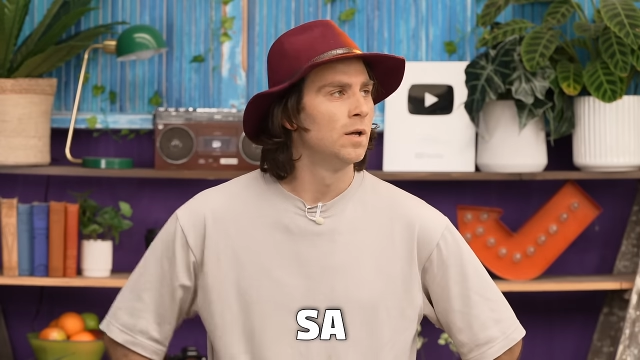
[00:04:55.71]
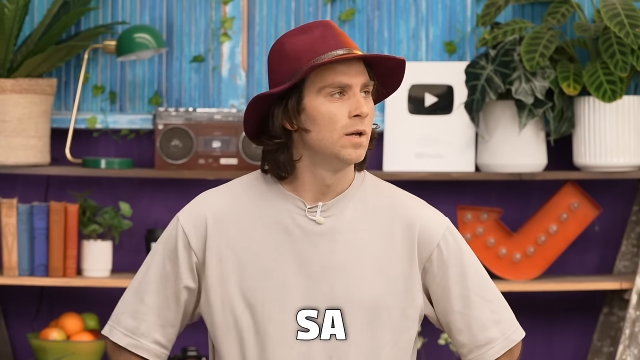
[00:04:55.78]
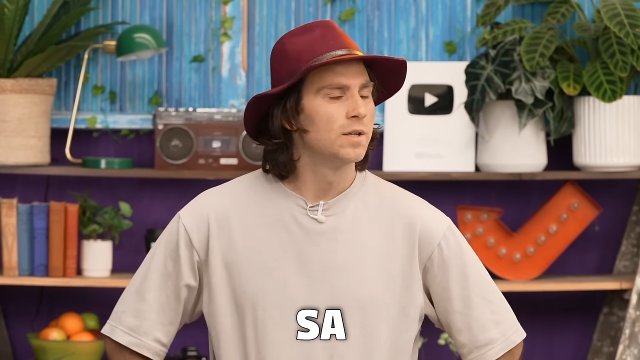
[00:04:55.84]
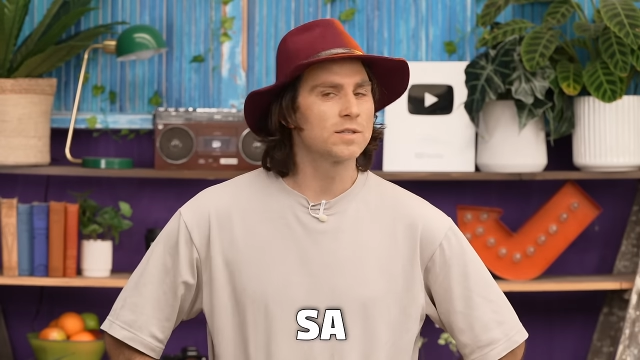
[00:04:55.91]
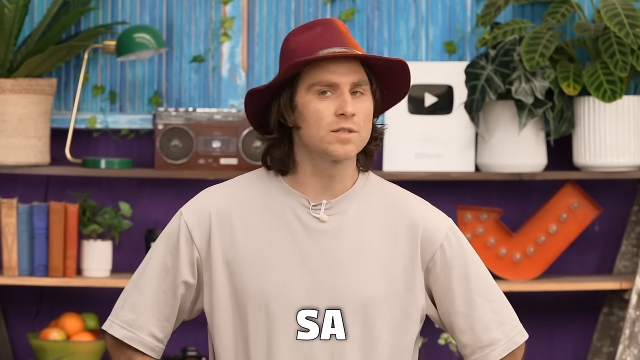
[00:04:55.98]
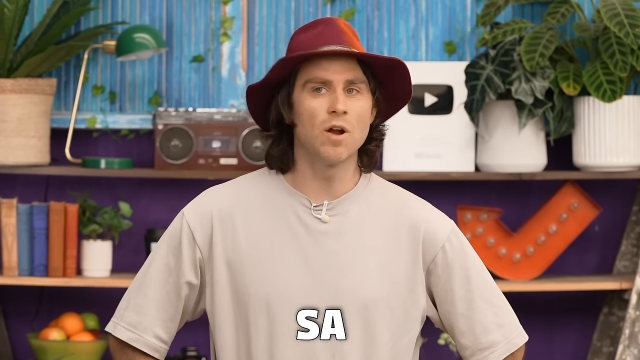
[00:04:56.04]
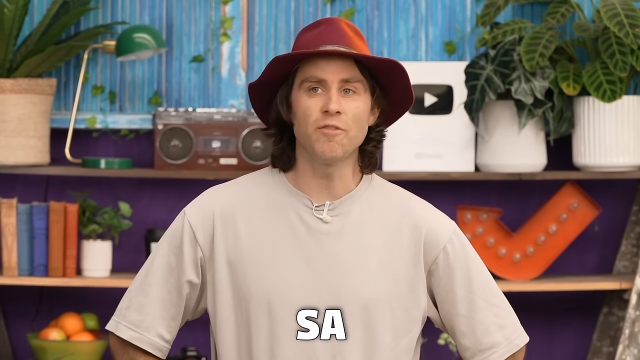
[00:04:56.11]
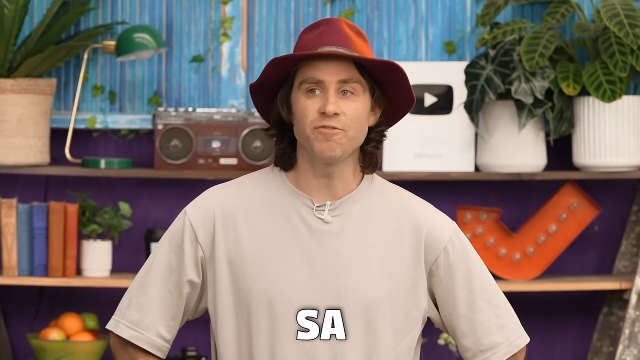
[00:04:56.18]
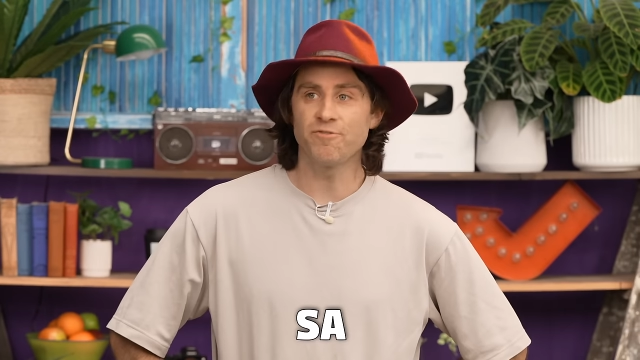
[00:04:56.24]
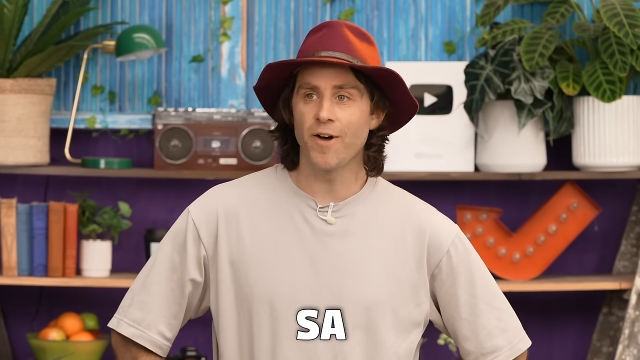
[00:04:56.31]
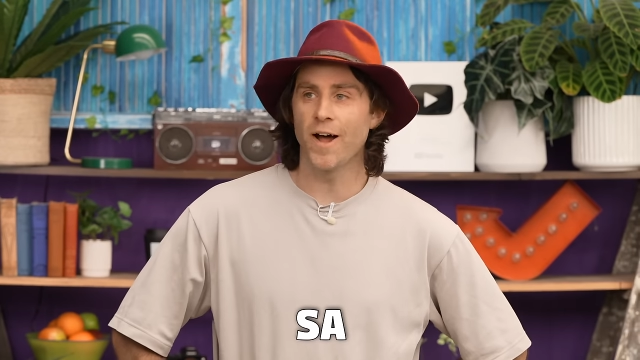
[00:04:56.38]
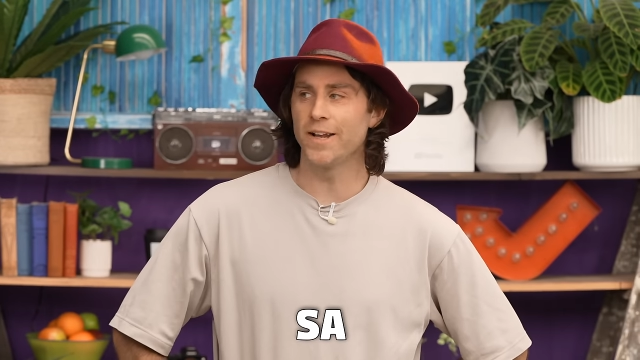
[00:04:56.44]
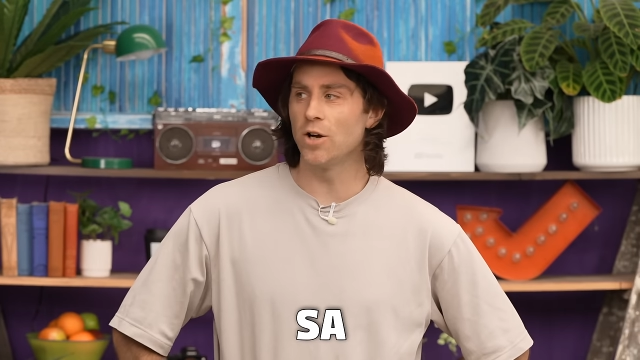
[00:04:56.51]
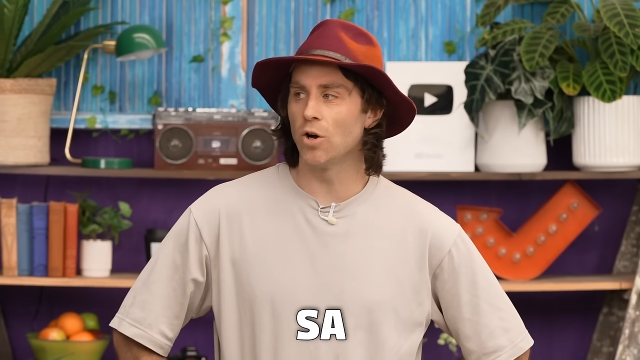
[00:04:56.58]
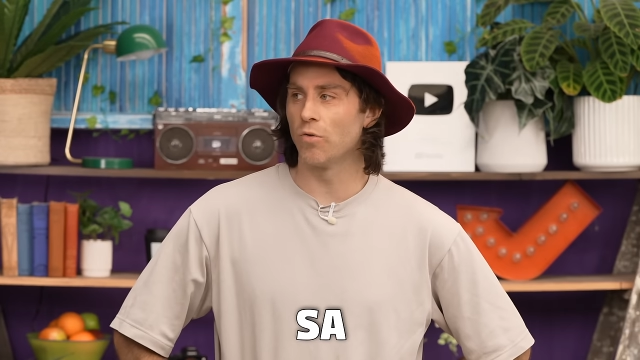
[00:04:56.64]
It's not
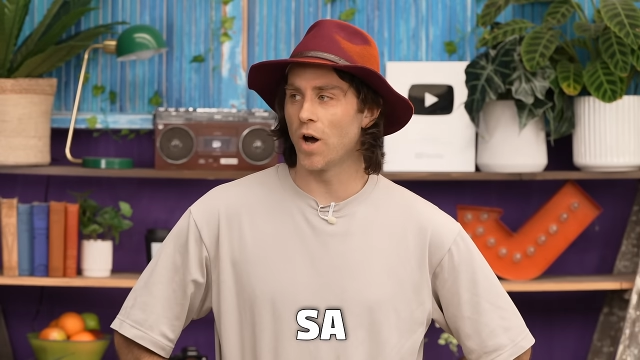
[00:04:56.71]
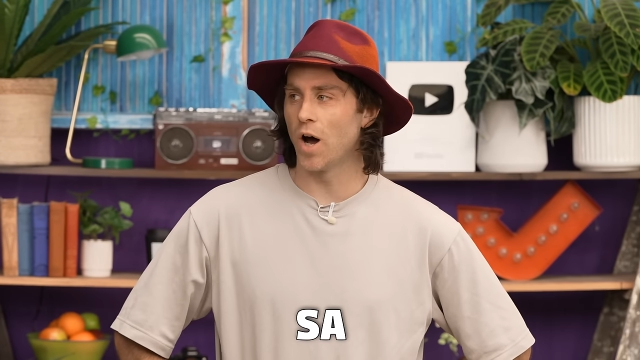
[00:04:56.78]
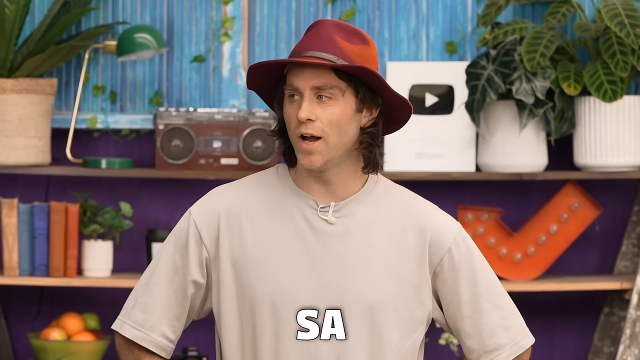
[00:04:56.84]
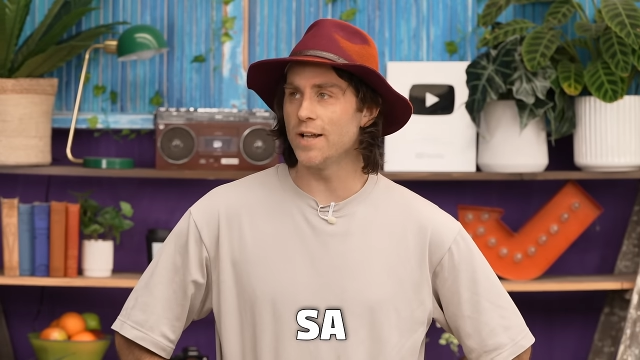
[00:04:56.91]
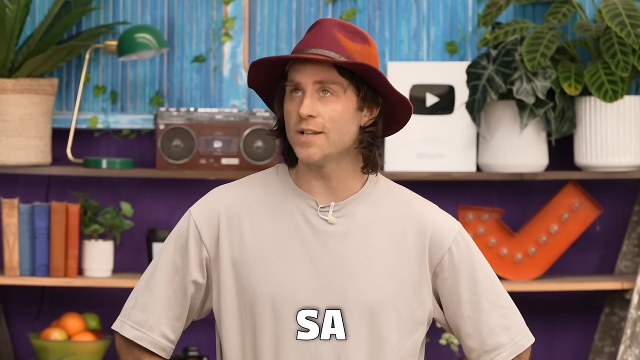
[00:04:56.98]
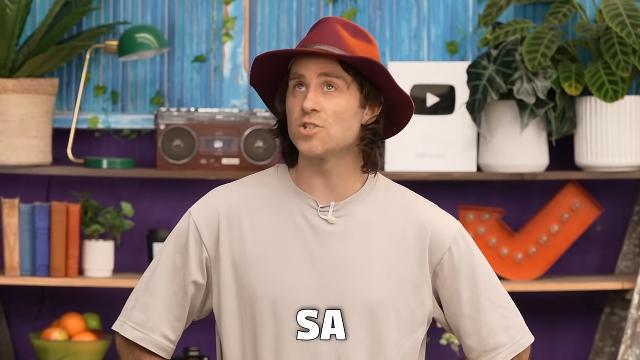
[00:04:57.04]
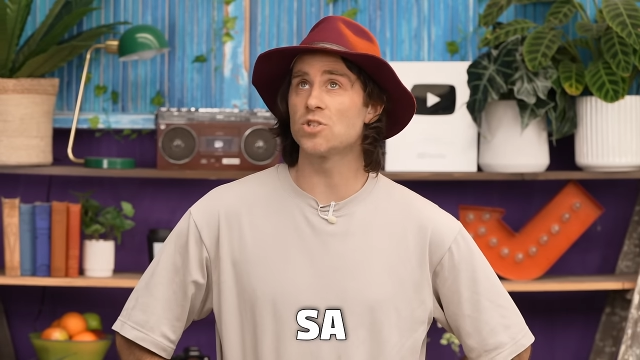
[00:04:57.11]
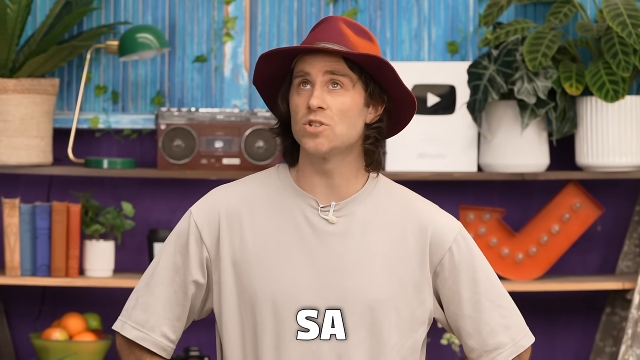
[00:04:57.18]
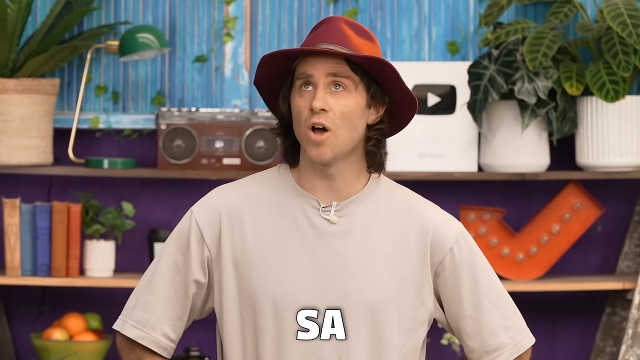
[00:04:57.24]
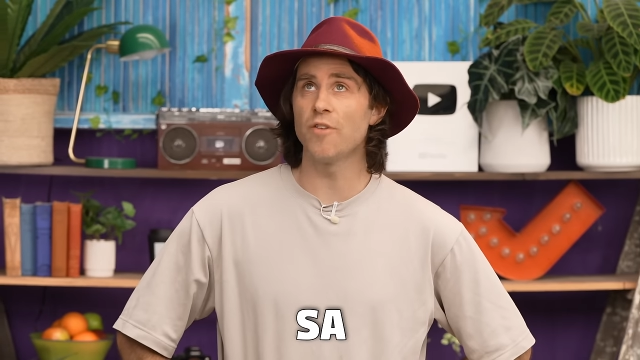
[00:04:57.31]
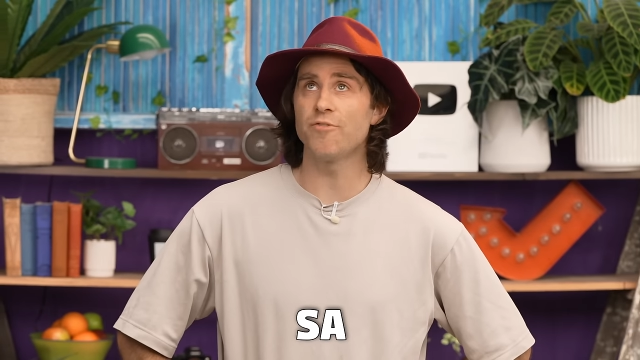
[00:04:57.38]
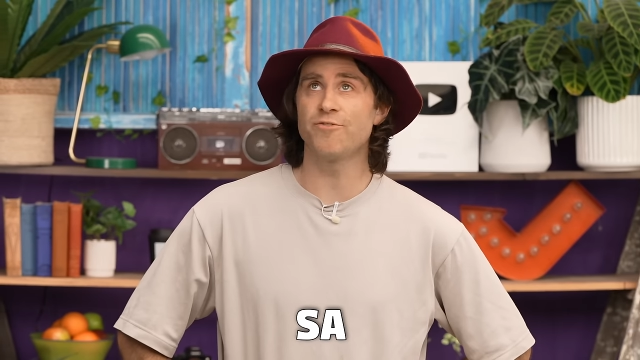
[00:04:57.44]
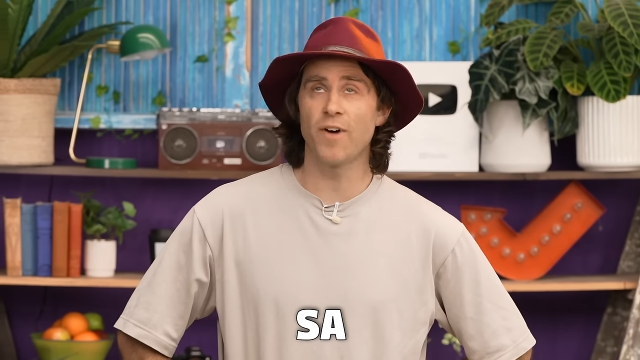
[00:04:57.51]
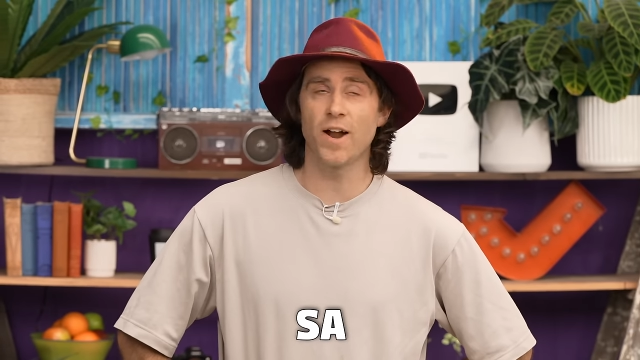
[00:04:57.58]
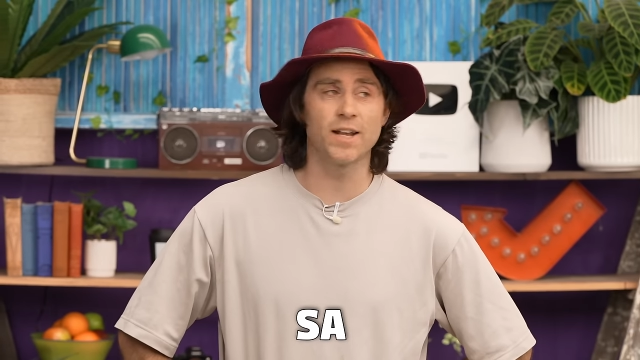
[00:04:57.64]
funny, all right? It's not
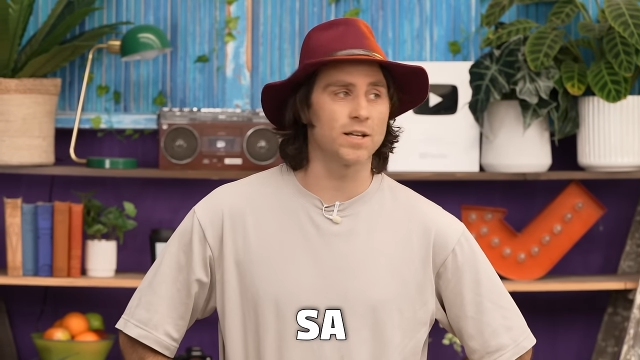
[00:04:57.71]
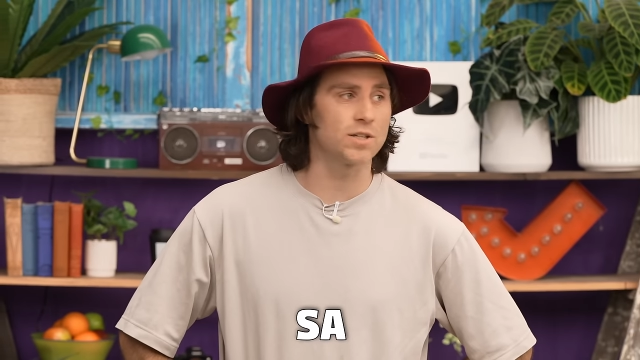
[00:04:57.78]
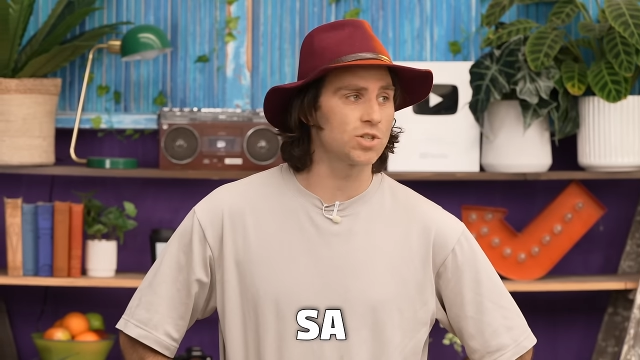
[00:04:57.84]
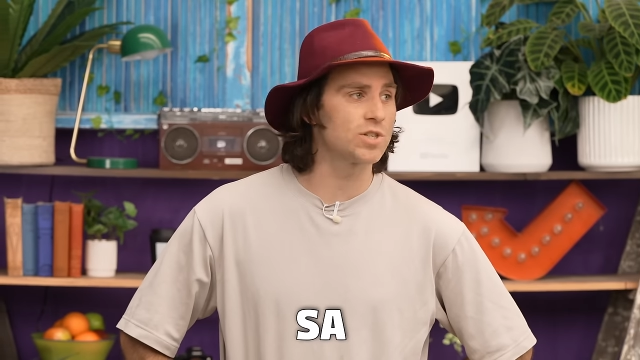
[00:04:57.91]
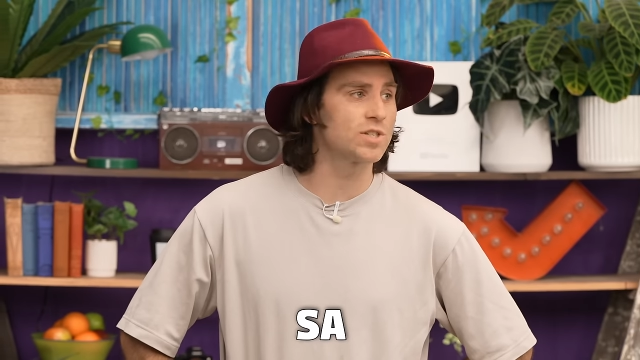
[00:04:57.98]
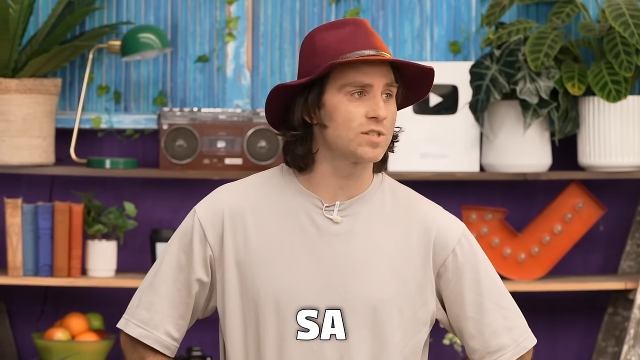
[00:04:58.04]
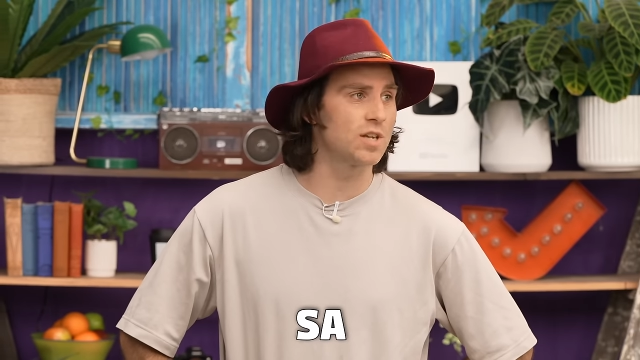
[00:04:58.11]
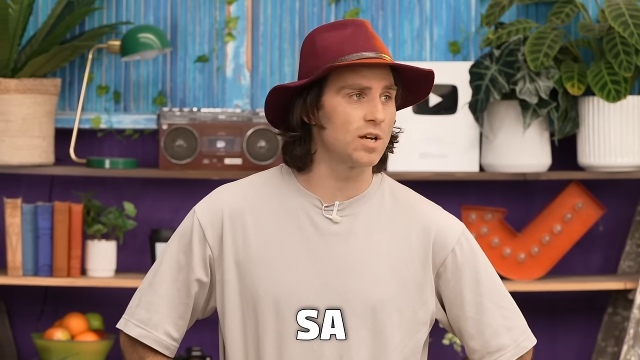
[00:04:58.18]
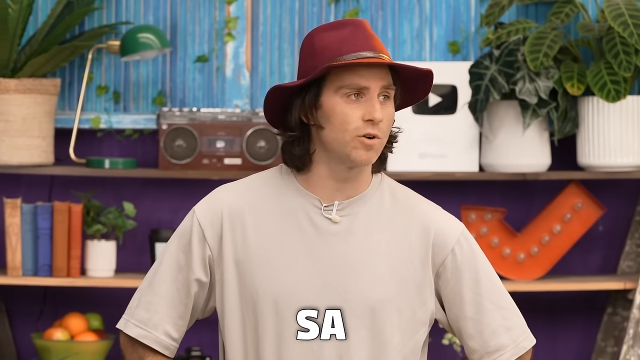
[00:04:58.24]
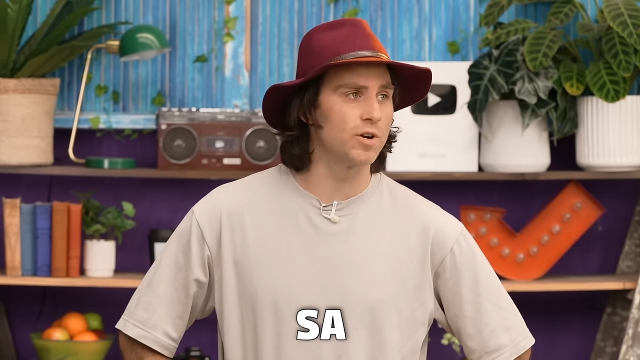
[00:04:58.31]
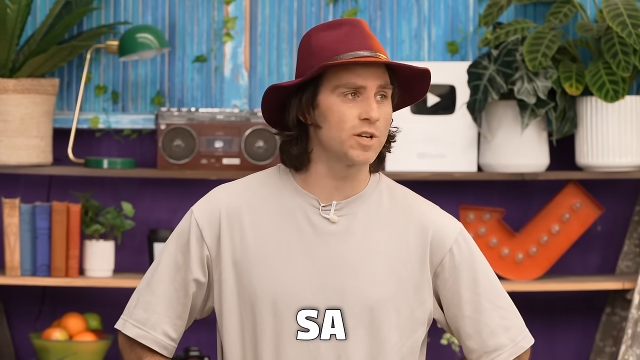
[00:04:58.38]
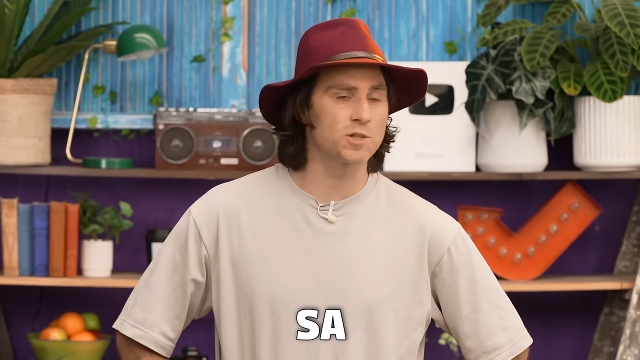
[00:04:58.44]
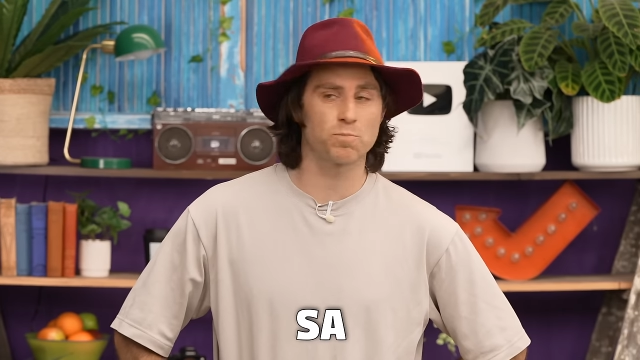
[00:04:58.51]
funny. It's a serious